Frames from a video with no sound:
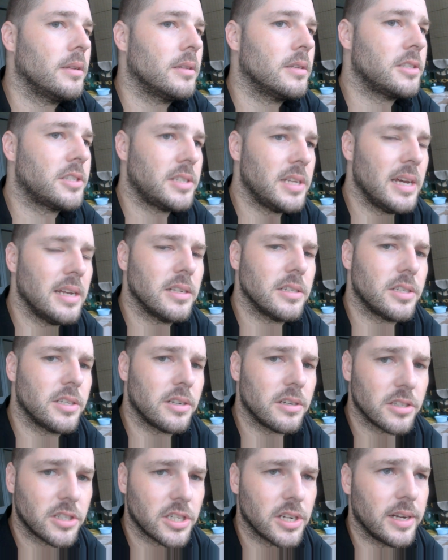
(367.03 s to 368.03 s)
The standards
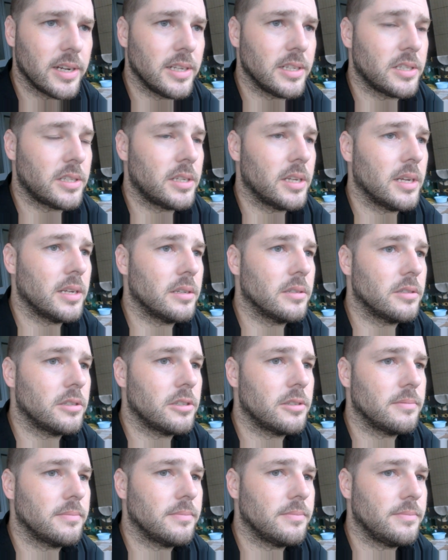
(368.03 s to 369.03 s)
here are Chinese
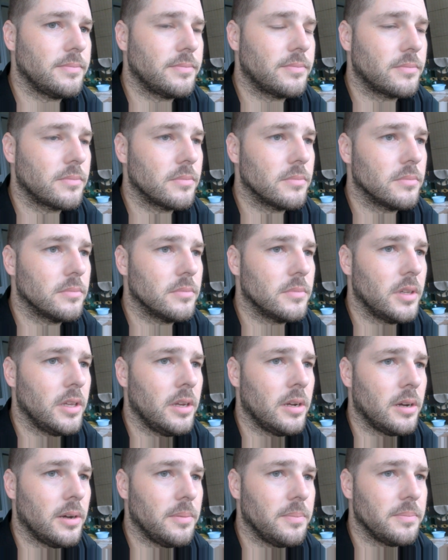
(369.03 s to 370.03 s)
standards.
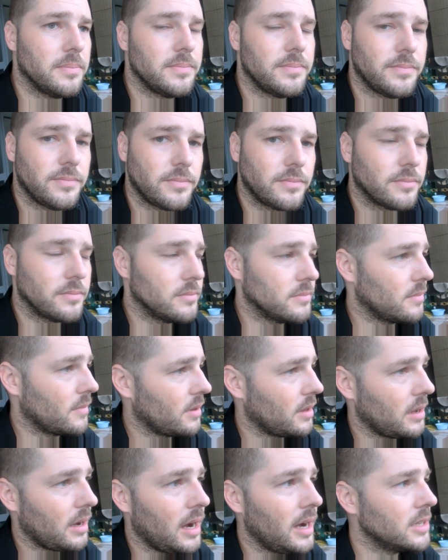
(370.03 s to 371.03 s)
You know,
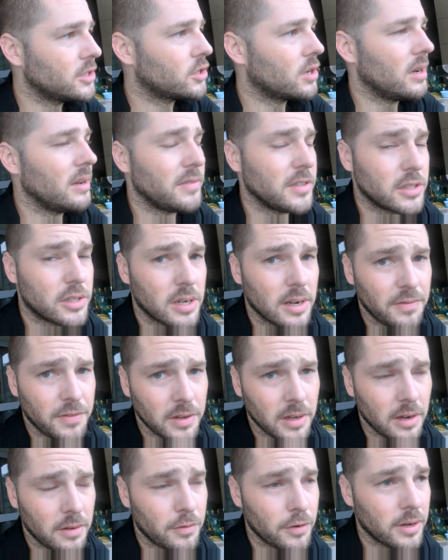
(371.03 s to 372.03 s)
I drive in
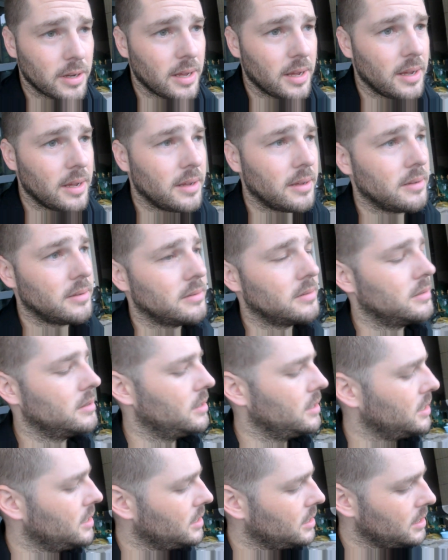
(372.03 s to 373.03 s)
traffic every day,
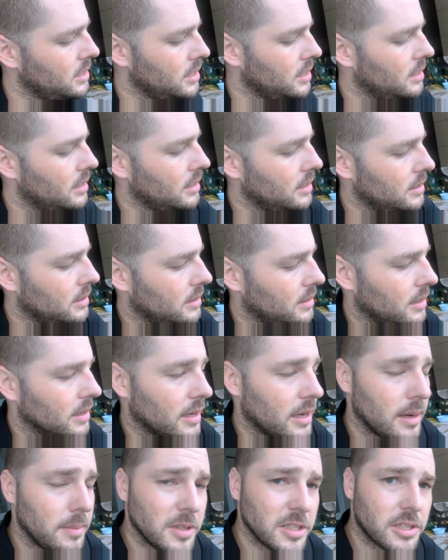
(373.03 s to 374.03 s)

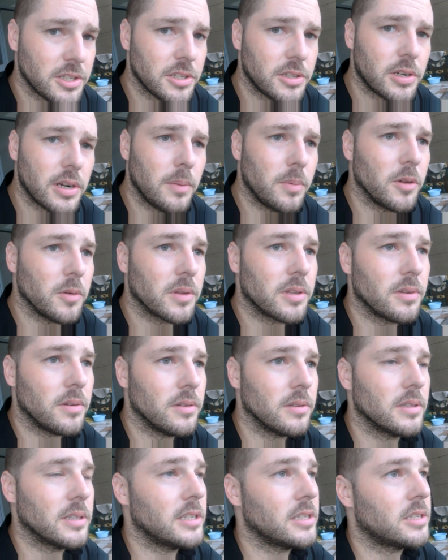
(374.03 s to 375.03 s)
come into trouble with
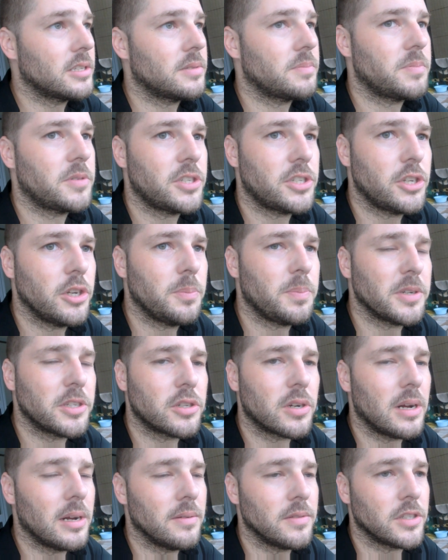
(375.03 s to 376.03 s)
all these stupid
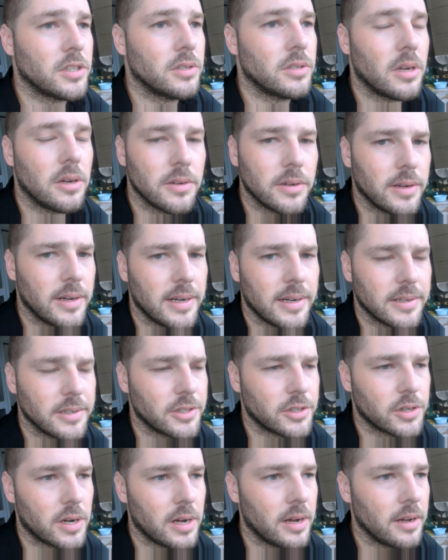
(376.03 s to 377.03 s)
drivers who don't know how to
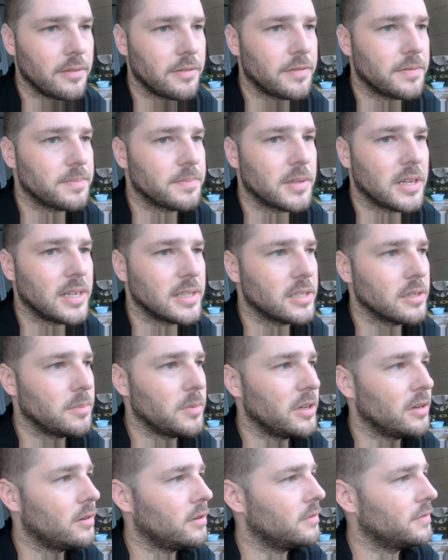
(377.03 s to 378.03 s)
drive, cutting
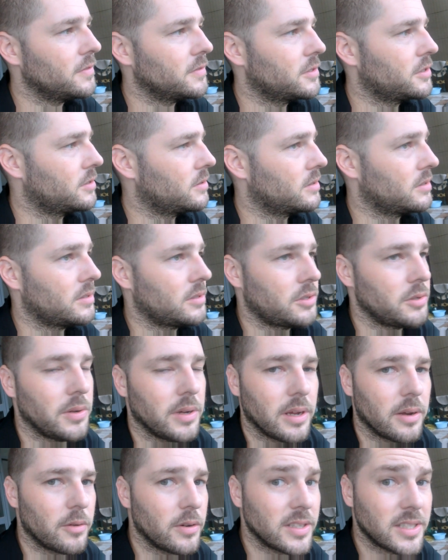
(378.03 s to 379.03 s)
me off,
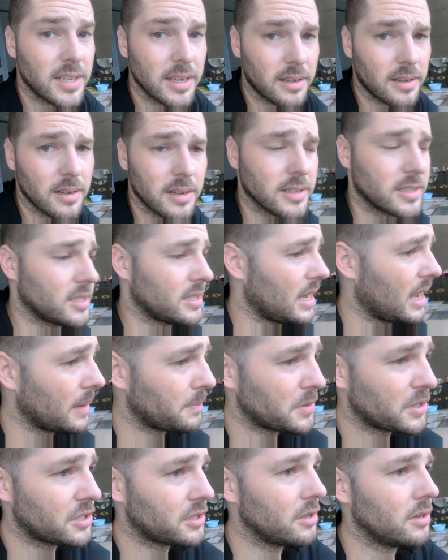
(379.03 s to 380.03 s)
doing ridiculous,
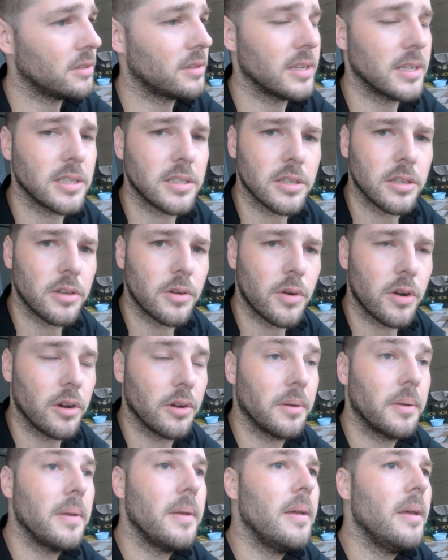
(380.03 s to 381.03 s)
absurd things on the
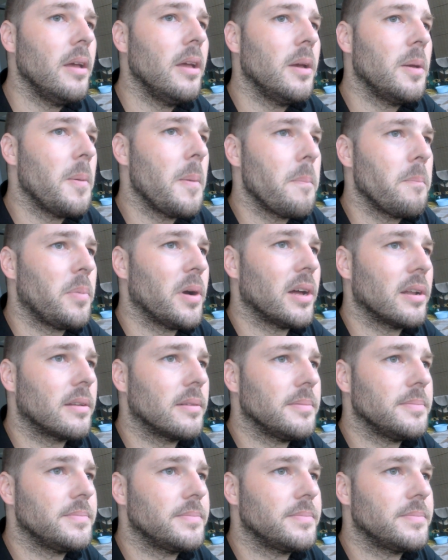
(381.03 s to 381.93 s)
road. But,